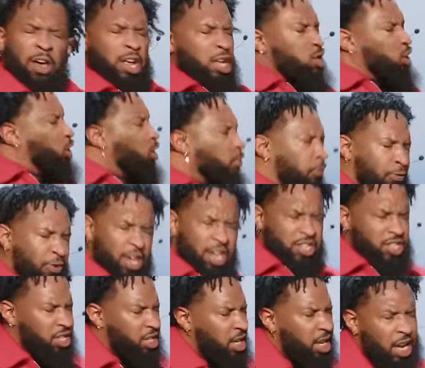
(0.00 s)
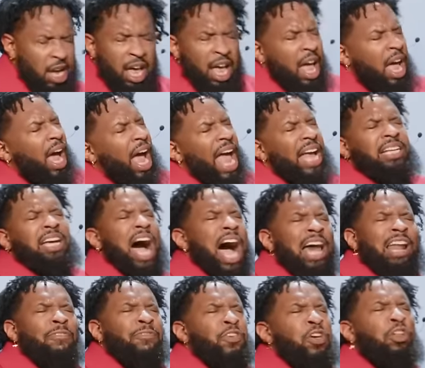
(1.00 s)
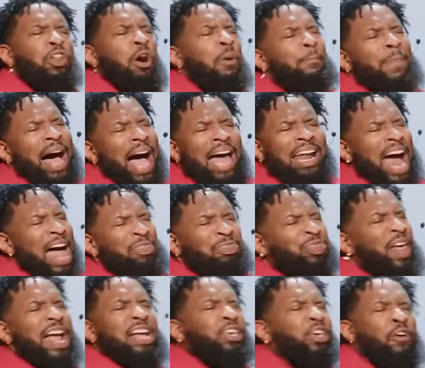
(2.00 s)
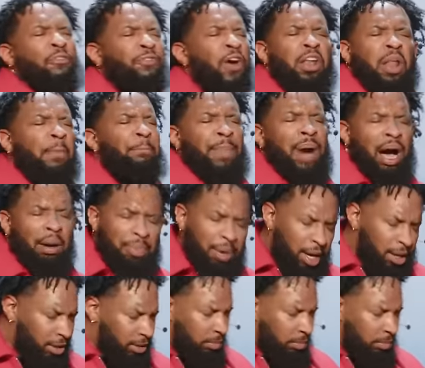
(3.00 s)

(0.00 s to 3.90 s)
the two fish. And God, if you don't mind, I thank you for the mama